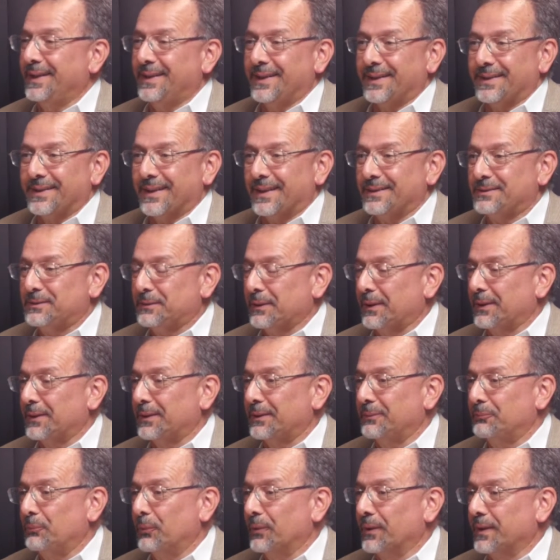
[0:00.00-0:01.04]
and I
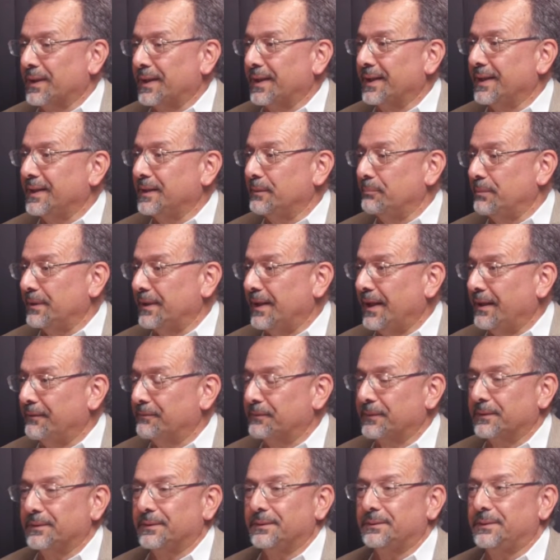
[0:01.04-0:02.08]
started working in the
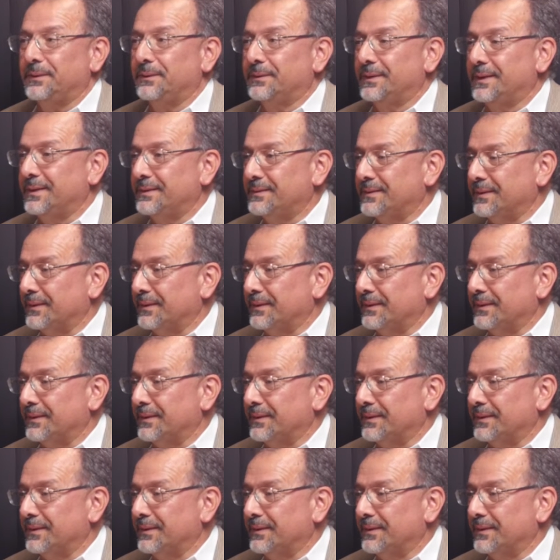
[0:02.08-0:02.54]
behavioral units